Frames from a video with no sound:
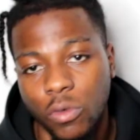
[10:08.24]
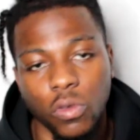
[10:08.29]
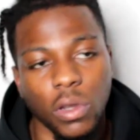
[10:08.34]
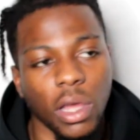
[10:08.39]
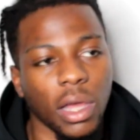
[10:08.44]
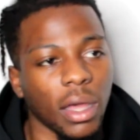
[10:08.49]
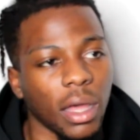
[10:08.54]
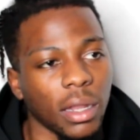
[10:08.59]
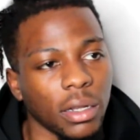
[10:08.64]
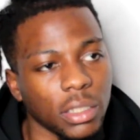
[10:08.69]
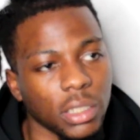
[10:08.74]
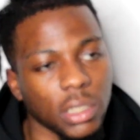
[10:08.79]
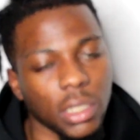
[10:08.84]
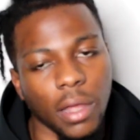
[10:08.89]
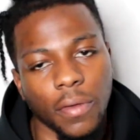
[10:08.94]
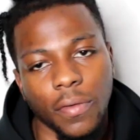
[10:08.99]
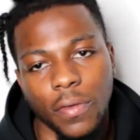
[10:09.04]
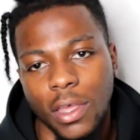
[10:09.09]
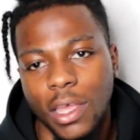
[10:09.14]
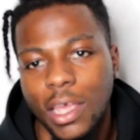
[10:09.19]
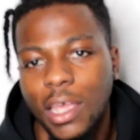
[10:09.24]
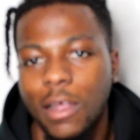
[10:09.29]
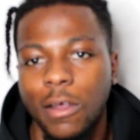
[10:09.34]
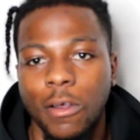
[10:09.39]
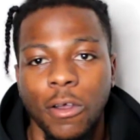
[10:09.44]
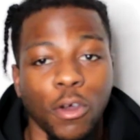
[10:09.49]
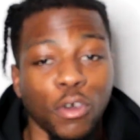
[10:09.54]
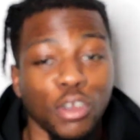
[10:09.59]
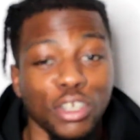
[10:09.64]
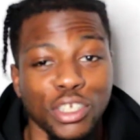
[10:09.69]
all that kind of stuff.
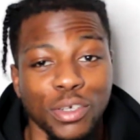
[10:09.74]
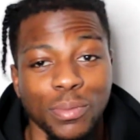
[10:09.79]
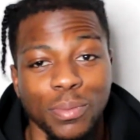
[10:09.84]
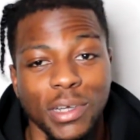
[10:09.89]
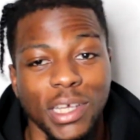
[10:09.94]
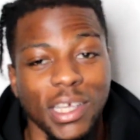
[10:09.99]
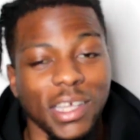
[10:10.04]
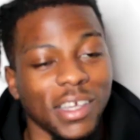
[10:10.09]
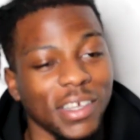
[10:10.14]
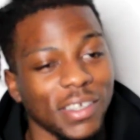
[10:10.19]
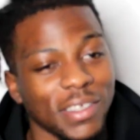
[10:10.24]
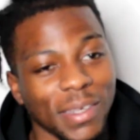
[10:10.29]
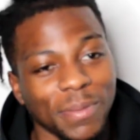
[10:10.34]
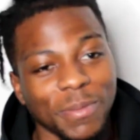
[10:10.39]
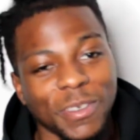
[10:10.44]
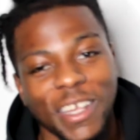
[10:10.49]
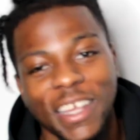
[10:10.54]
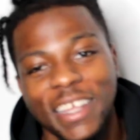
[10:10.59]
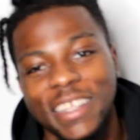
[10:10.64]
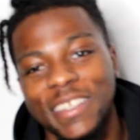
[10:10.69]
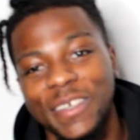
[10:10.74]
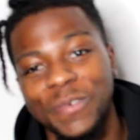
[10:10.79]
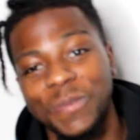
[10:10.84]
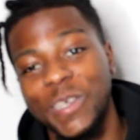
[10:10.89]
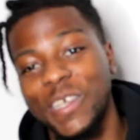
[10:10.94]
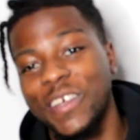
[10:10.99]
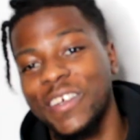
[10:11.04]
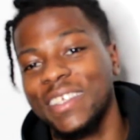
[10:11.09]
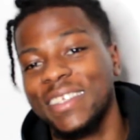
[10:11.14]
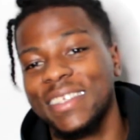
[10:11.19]
Encourage your boy, because I'm trying to be
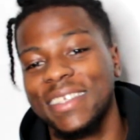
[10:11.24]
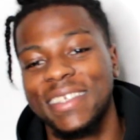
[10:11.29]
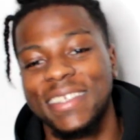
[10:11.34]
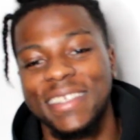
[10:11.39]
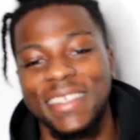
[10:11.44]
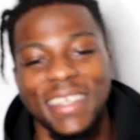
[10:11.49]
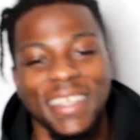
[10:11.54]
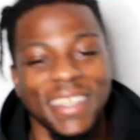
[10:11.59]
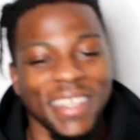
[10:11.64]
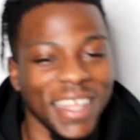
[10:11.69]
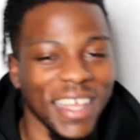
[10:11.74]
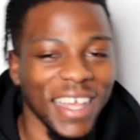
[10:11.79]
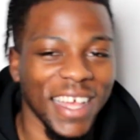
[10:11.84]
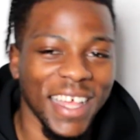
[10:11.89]
consistent.